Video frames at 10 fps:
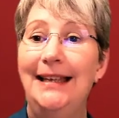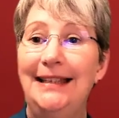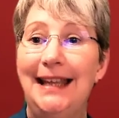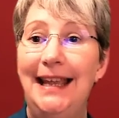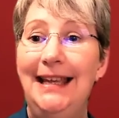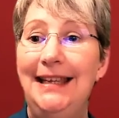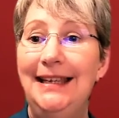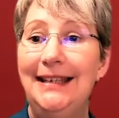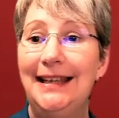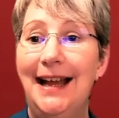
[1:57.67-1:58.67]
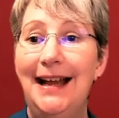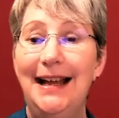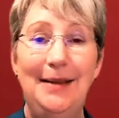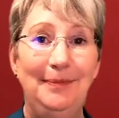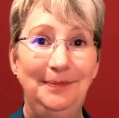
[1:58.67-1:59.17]
Take your
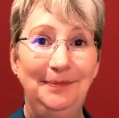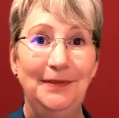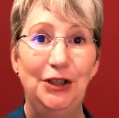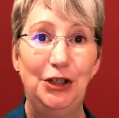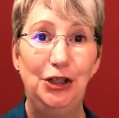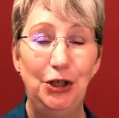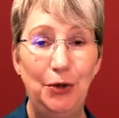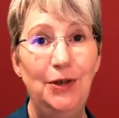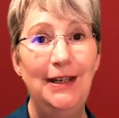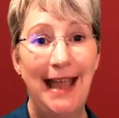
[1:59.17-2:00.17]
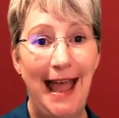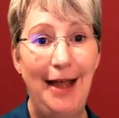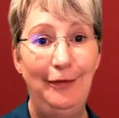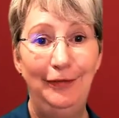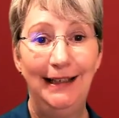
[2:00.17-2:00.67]
time to choose
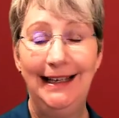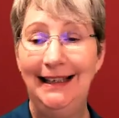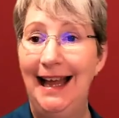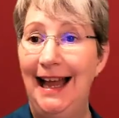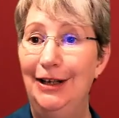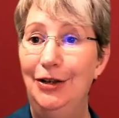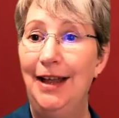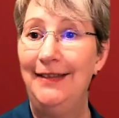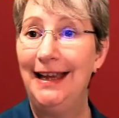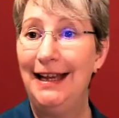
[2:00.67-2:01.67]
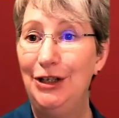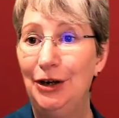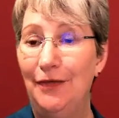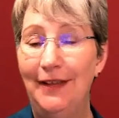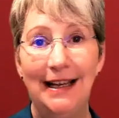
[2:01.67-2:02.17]
carefully. And look at the angel
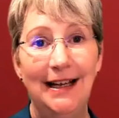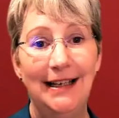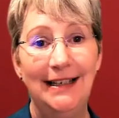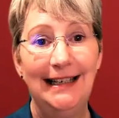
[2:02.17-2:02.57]
on the card